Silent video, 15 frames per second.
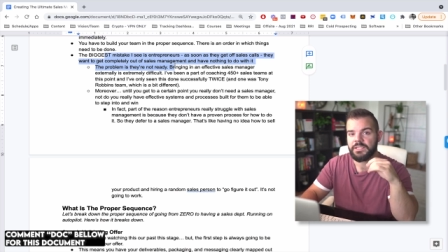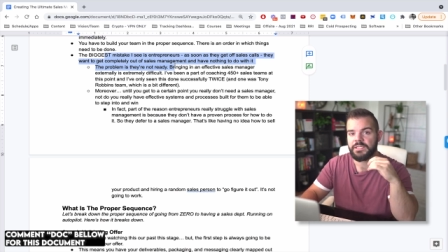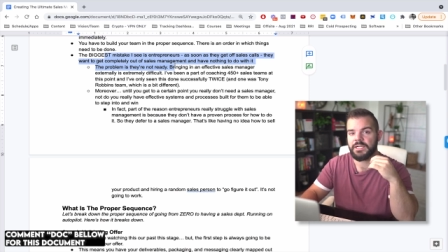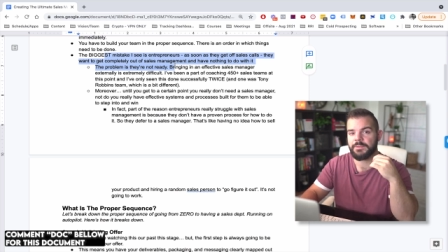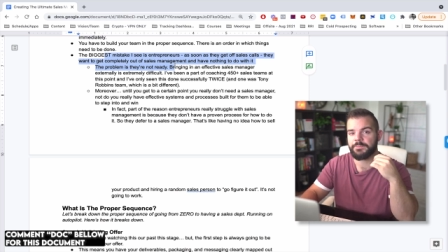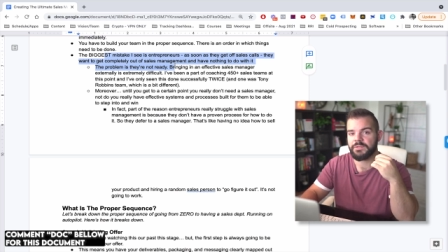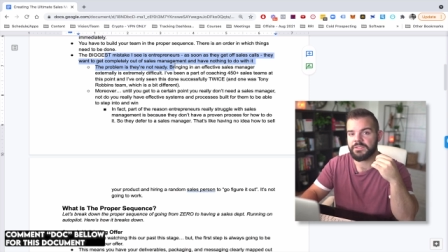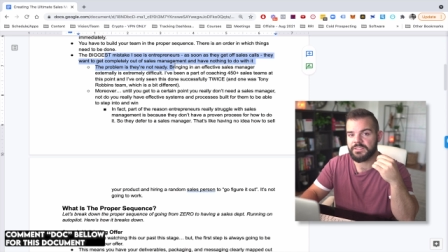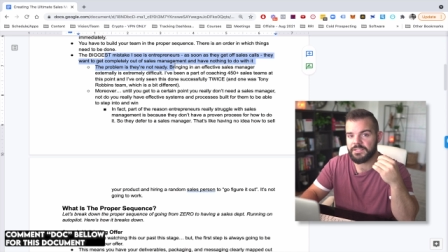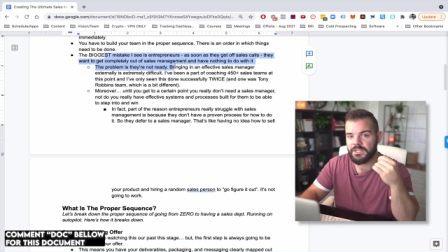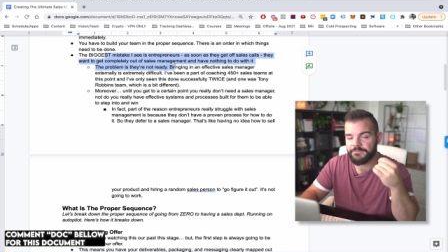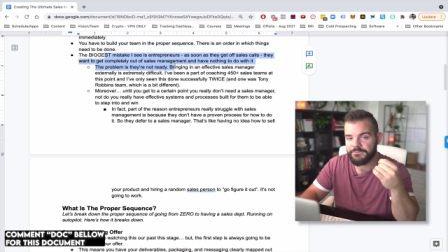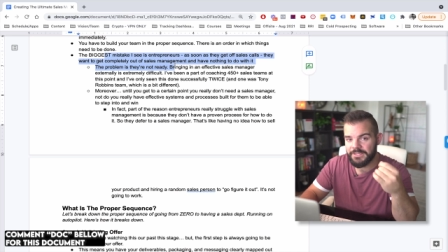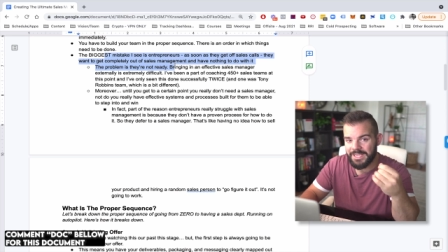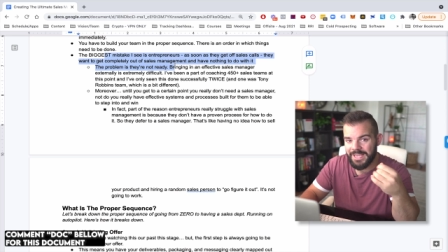You gotta put
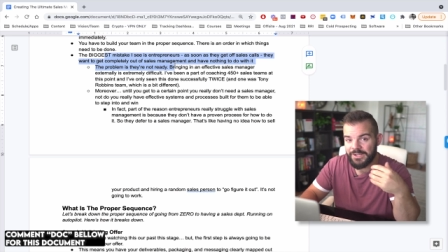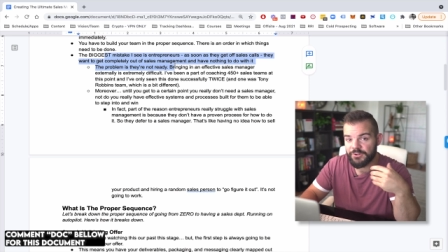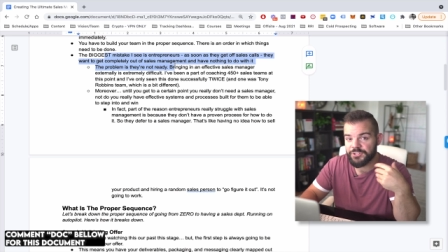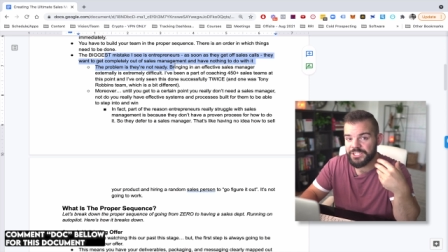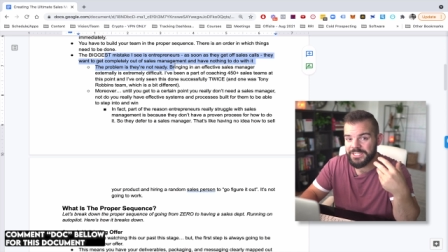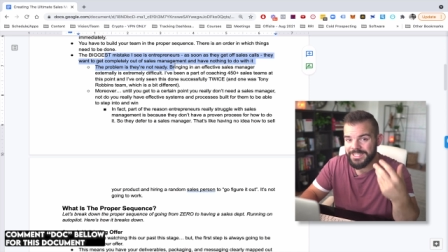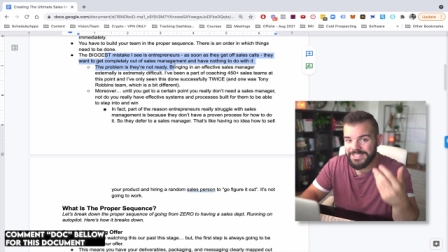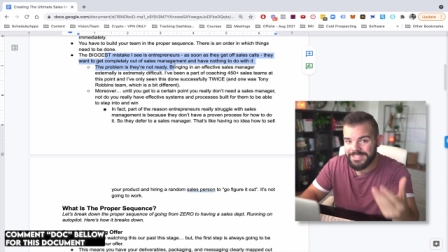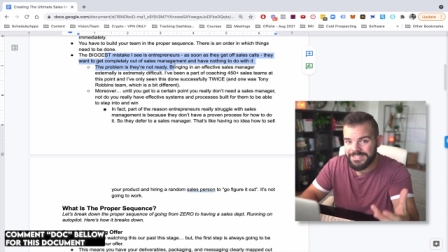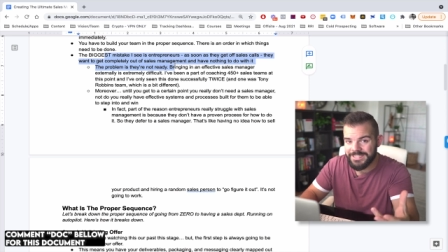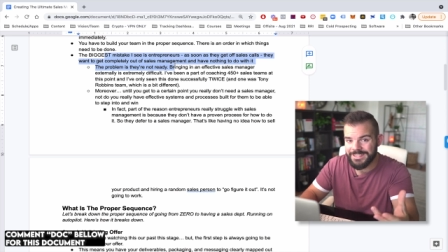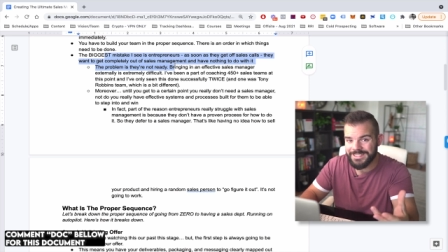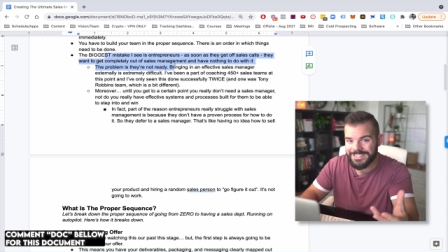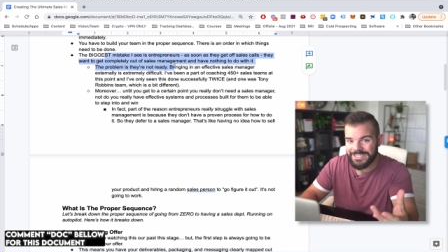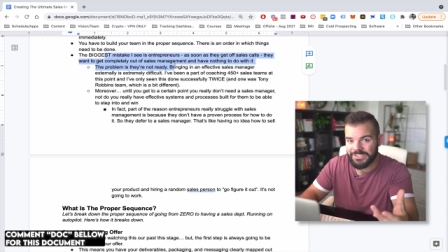stuff, energy
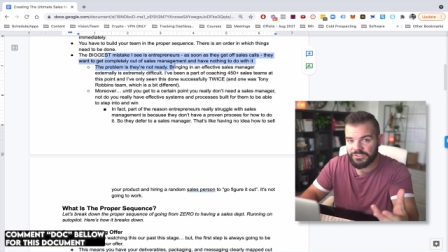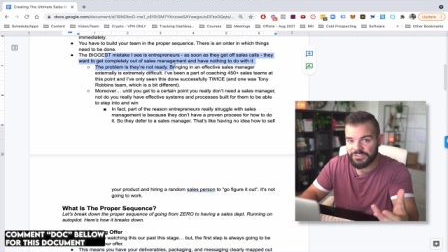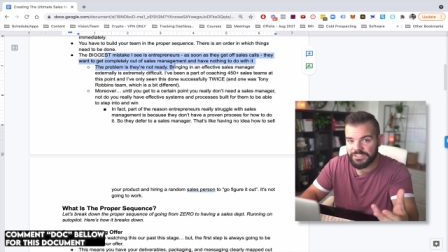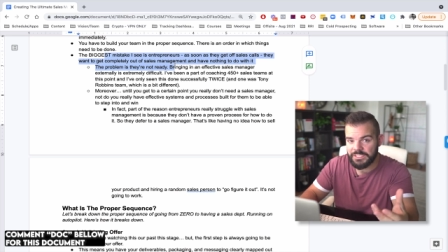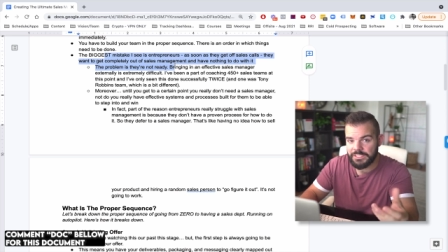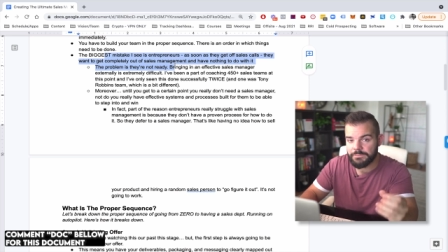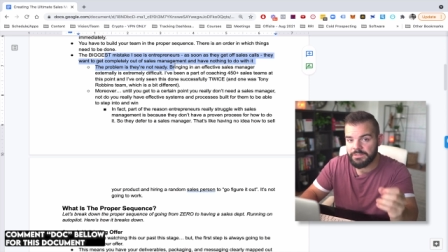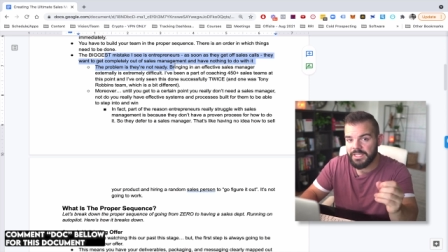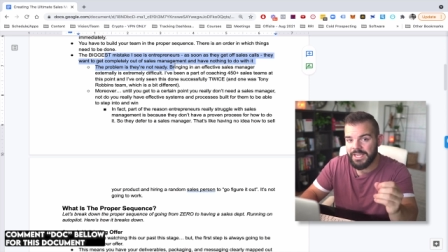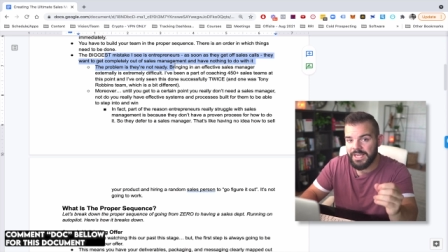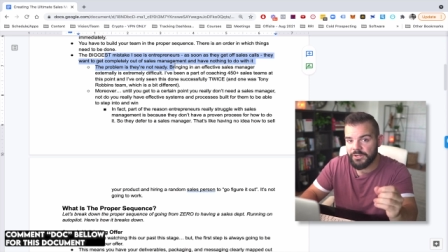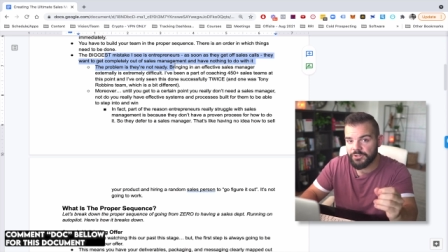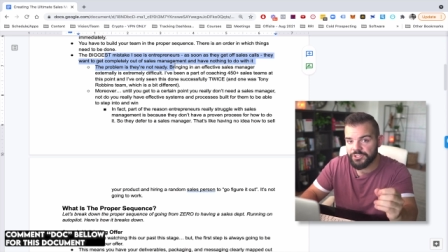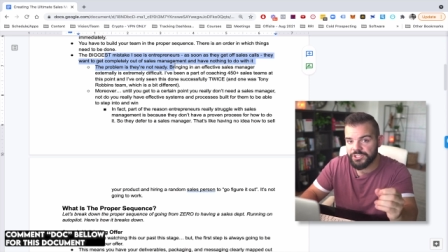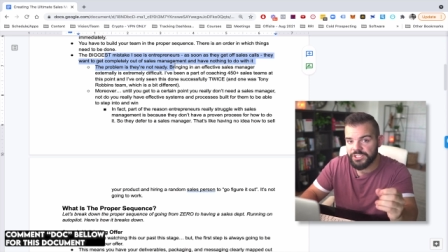into the sales team to get
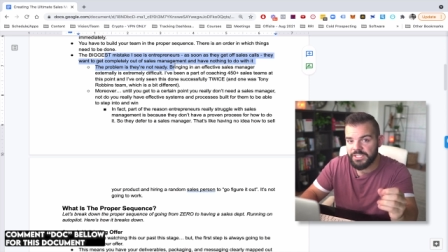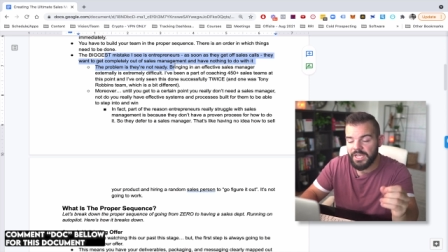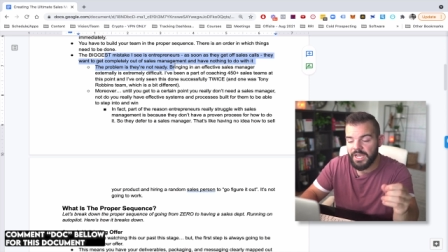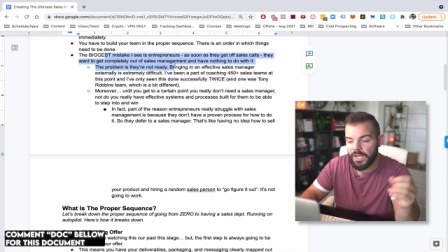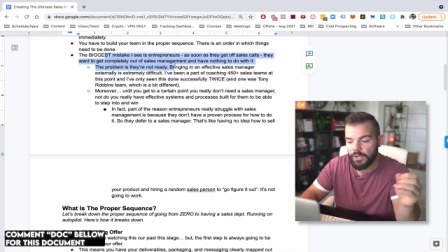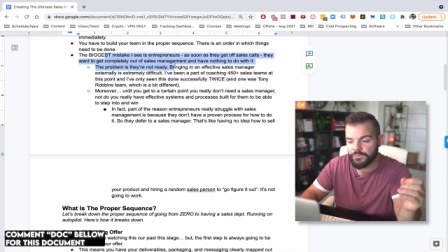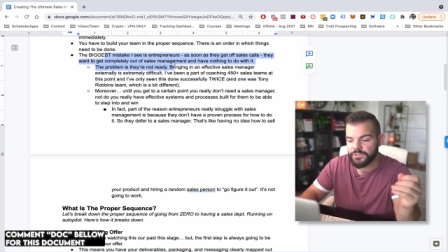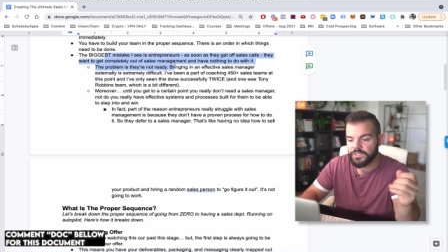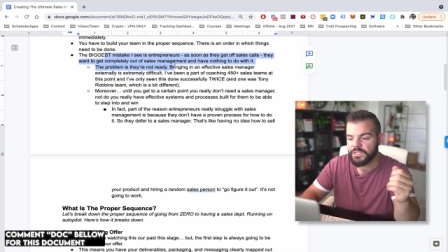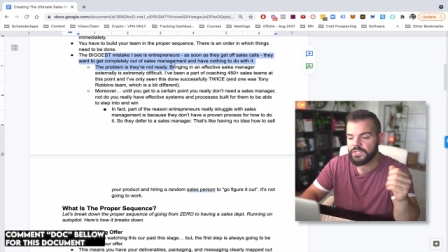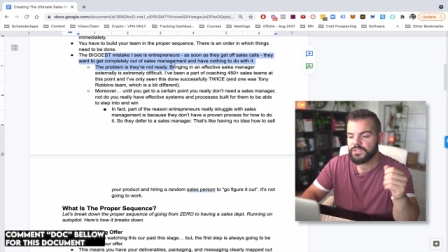energy out.